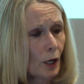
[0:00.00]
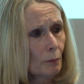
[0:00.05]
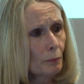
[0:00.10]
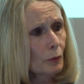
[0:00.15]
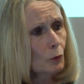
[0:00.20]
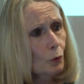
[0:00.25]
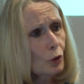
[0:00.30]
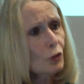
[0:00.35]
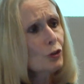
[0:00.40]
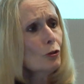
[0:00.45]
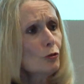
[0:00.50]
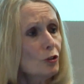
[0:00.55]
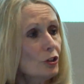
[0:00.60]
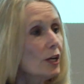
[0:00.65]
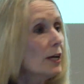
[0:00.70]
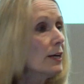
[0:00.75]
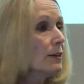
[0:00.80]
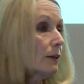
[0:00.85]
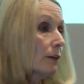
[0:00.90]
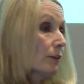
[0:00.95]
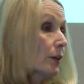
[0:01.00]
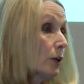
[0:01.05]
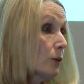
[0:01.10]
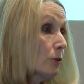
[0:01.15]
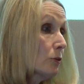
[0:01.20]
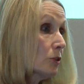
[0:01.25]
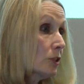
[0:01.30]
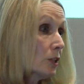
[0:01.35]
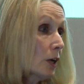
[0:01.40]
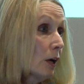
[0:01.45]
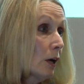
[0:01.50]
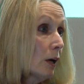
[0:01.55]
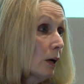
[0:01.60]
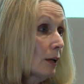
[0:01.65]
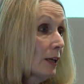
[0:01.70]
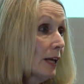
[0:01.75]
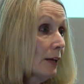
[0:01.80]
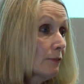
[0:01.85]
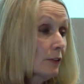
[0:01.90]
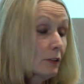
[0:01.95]
But would you say that those
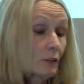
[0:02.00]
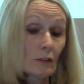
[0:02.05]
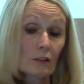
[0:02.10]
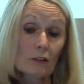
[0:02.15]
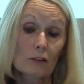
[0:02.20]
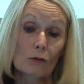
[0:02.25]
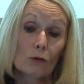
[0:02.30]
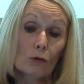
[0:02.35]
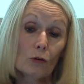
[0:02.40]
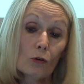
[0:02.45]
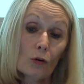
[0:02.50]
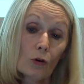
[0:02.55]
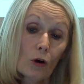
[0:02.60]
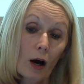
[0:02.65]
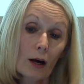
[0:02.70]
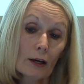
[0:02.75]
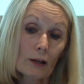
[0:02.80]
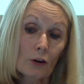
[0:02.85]
are levels or